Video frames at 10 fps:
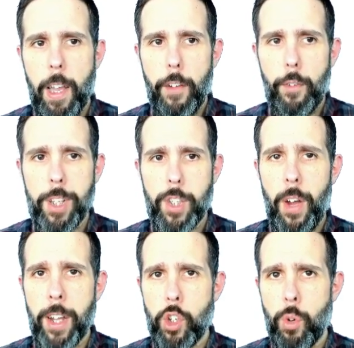For each
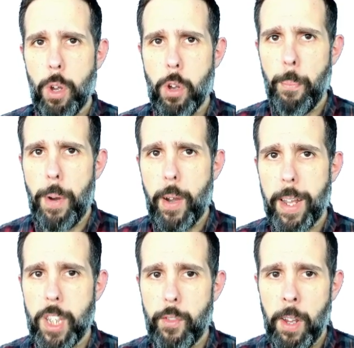function, we compare
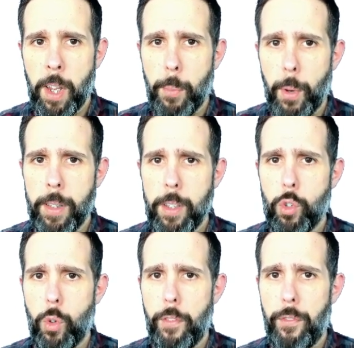its fingerprint to
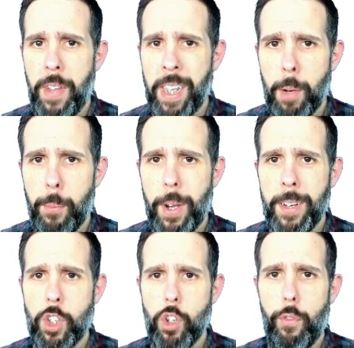the
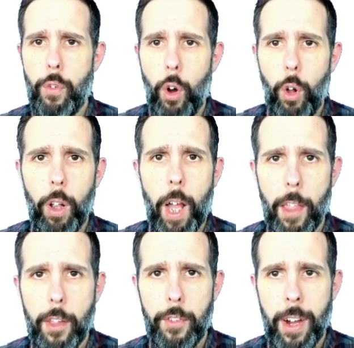fingerprints of all
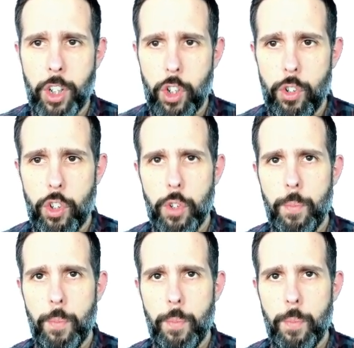other functions.